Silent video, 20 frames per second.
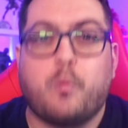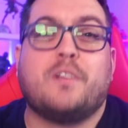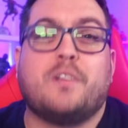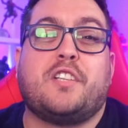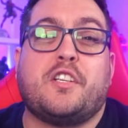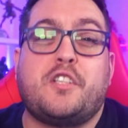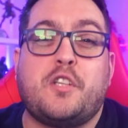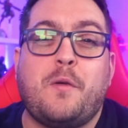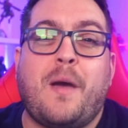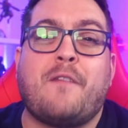I
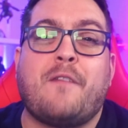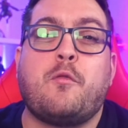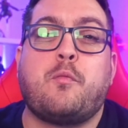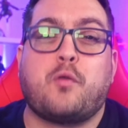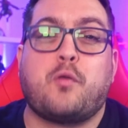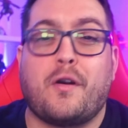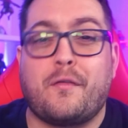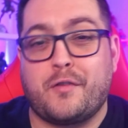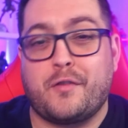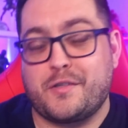do have a
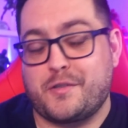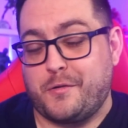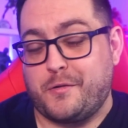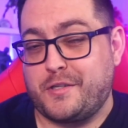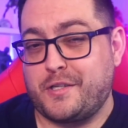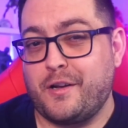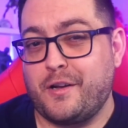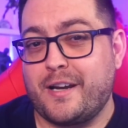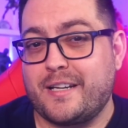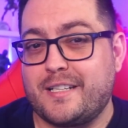preference on
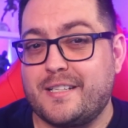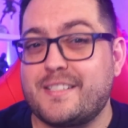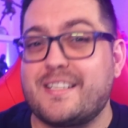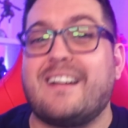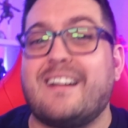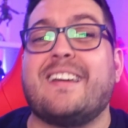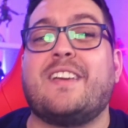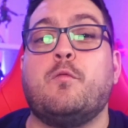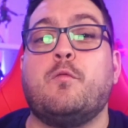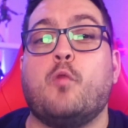sliders,
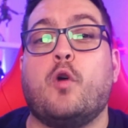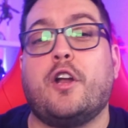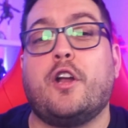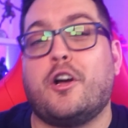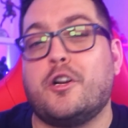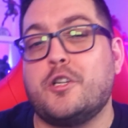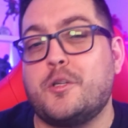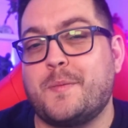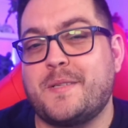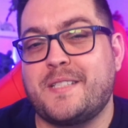I can
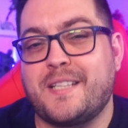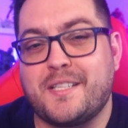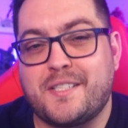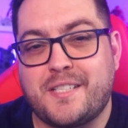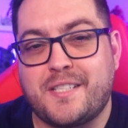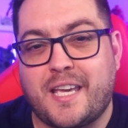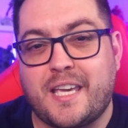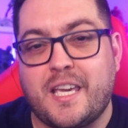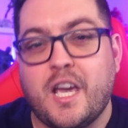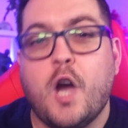100%
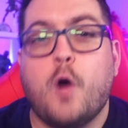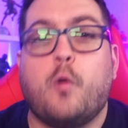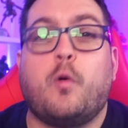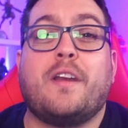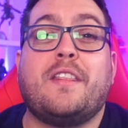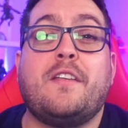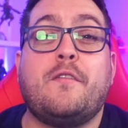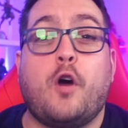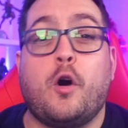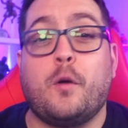see why
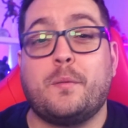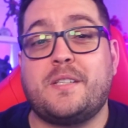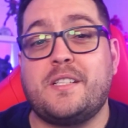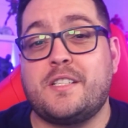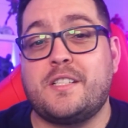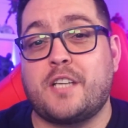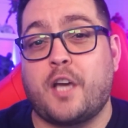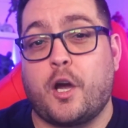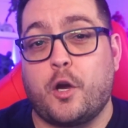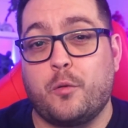they've opted
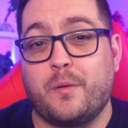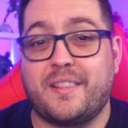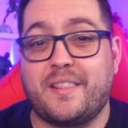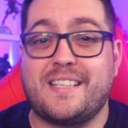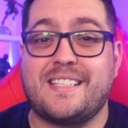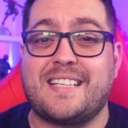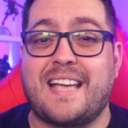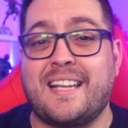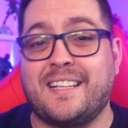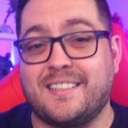to go with
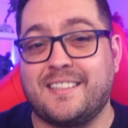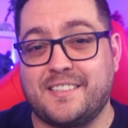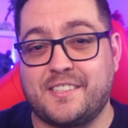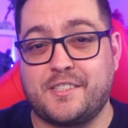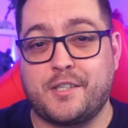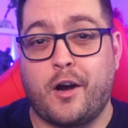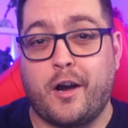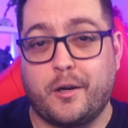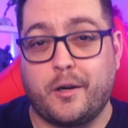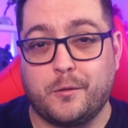these endless
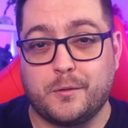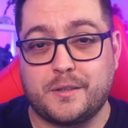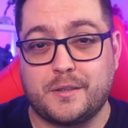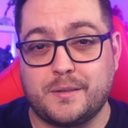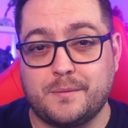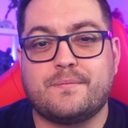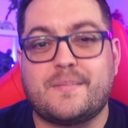dials.